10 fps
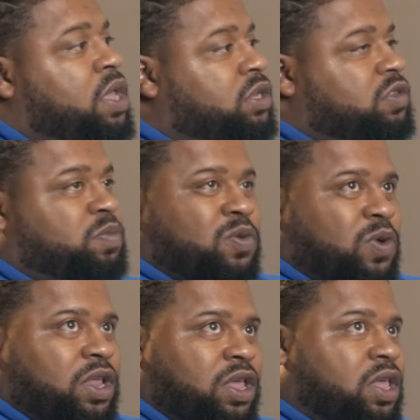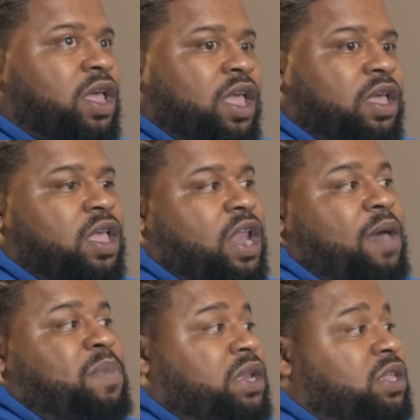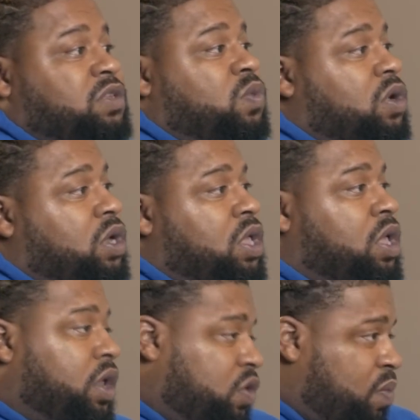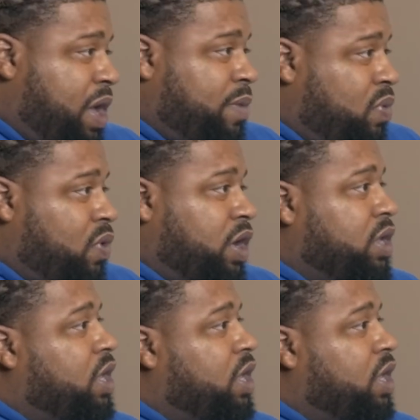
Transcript: Just be willing, hey, can I make this work and do my part?